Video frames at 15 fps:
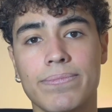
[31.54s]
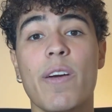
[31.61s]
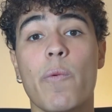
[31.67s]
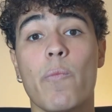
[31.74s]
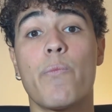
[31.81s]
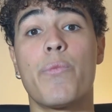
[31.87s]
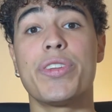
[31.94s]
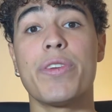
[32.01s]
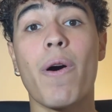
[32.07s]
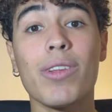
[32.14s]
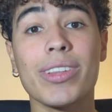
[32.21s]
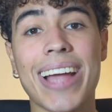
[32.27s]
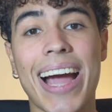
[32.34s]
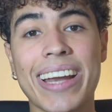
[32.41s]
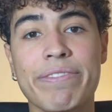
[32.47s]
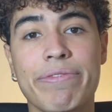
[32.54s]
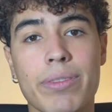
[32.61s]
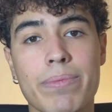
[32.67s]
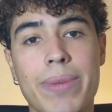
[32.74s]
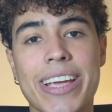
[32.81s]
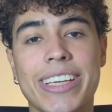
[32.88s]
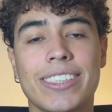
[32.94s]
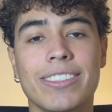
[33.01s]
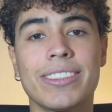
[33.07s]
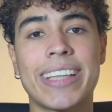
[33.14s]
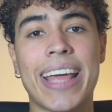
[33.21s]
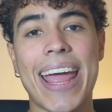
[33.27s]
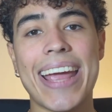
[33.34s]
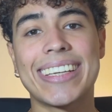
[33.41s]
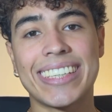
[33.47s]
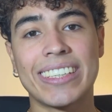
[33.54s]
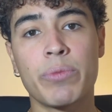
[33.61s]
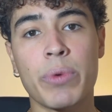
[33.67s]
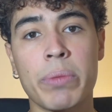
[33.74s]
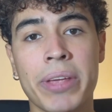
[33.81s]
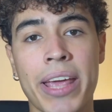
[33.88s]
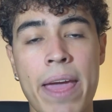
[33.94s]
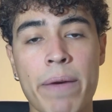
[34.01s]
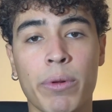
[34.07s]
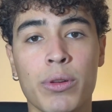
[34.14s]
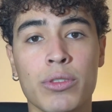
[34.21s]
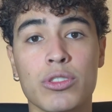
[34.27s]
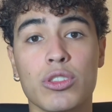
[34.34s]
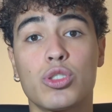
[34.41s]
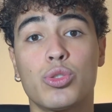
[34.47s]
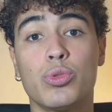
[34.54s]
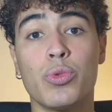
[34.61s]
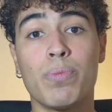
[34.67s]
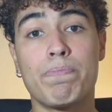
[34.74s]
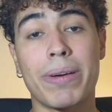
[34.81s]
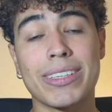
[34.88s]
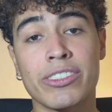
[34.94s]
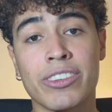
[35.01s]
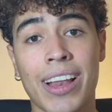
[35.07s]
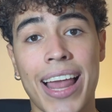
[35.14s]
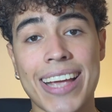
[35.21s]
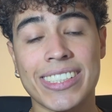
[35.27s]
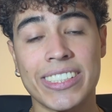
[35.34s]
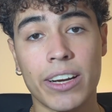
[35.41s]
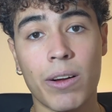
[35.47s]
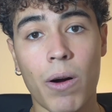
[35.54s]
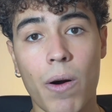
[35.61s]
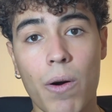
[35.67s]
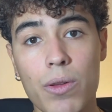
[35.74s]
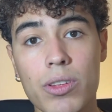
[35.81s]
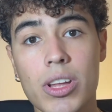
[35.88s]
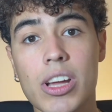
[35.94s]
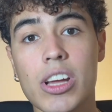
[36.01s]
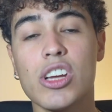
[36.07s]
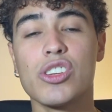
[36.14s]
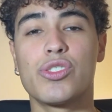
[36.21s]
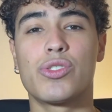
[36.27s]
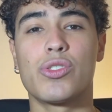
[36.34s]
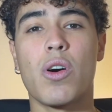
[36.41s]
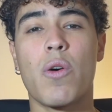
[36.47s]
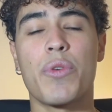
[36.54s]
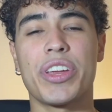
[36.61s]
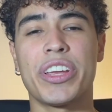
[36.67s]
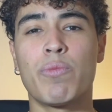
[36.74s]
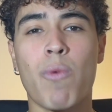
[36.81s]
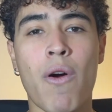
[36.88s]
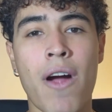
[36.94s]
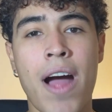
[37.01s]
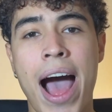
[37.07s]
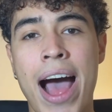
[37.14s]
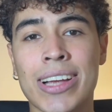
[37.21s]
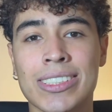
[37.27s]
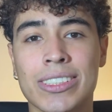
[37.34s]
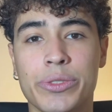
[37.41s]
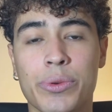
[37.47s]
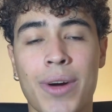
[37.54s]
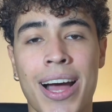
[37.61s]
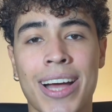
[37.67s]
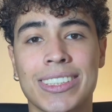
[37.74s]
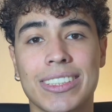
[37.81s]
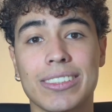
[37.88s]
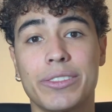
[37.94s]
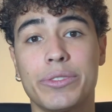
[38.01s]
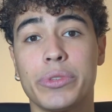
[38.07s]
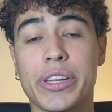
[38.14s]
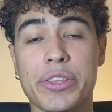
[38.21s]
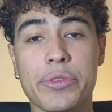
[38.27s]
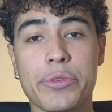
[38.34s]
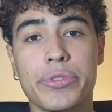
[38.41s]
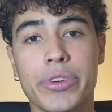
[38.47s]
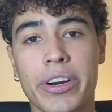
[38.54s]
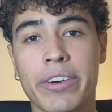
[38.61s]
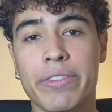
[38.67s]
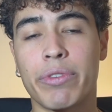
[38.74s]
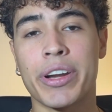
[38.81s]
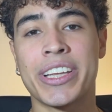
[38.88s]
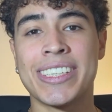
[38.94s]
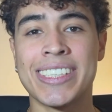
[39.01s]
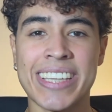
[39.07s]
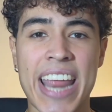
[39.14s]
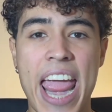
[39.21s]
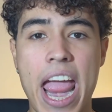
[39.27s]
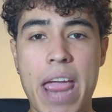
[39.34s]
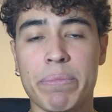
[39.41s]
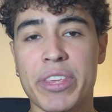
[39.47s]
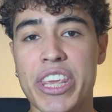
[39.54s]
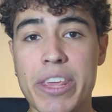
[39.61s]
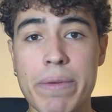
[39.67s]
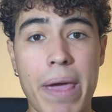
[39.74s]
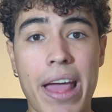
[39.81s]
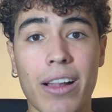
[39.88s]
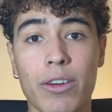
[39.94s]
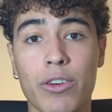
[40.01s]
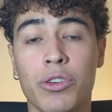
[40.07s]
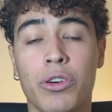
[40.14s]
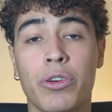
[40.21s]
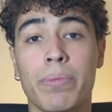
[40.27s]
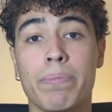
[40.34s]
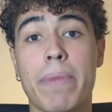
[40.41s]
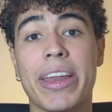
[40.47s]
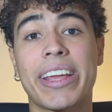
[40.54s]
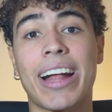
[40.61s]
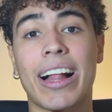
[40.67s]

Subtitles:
With all that information, the agent will be able to personalize the call, so it won't have to ask to the user for his name, email, or medical